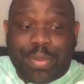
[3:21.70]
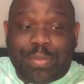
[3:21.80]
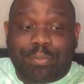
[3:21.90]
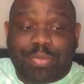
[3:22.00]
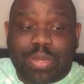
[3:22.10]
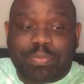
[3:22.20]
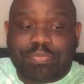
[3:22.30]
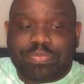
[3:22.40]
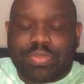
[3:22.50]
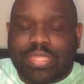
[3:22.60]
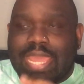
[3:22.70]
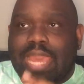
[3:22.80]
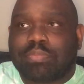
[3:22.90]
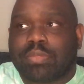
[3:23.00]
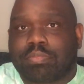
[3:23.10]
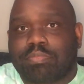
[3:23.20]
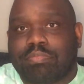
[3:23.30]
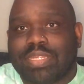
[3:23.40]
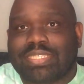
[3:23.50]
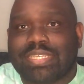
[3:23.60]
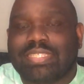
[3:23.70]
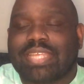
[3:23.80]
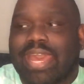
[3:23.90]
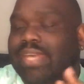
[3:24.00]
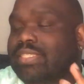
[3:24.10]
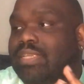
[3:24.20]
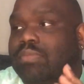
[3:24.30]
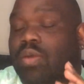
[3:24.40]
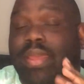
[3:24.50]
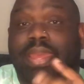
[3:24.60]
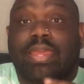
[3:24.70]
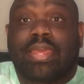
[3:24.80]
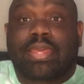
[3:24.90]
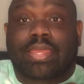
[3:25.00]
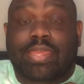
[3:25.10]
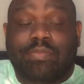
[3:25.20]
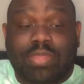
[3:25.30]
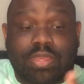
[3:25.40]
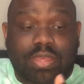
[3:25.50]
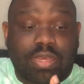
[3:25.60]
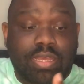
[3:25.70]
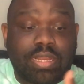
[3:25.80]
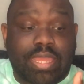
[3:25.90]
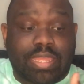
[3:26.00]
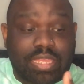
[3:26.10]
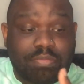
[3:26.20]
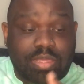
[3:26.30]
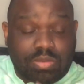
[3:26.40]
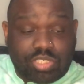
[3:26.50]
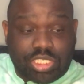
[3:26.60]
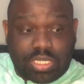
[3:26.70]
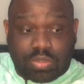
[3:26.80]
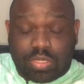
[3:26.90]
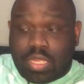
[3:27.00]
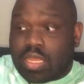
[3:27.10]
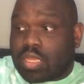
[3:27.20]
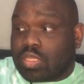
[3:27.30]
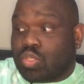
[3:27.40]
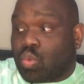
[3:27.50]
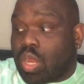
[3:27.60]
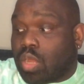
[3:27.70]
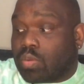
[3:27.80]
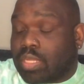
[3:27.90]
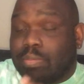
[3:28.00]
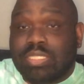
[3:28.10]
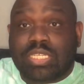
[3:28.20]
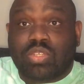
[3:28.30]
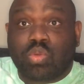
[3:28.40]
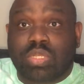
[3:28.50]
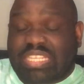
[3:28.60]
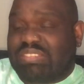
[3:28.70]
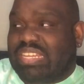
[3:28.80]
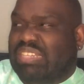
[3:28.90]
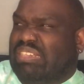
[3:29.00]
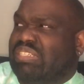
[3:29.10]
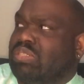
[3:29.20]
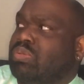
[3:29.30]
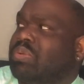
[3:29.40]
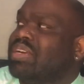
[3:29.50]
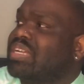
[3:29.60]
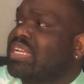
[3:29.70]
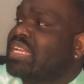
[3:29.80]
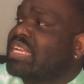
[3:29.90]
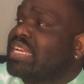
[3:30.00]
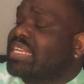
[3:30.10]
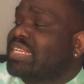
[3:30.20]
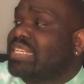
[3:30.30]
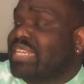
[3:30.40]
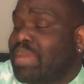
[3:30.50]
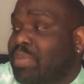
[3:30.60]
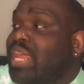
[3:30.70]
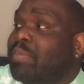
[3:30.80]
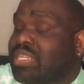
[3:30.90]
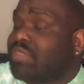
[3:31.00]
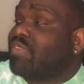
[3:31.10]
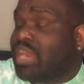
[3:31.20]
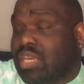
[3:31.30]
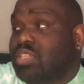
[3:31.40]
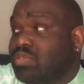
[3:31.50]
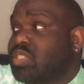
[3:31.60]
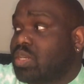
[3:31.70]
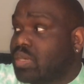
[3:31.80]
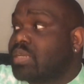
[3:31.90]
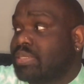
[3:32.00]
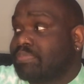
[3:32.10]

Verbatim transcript: But Captain Batiste asked him, okay, give me your gun and give me your shield. You are on limited duties. I was like, ooh, that mean they about to fire you, sir.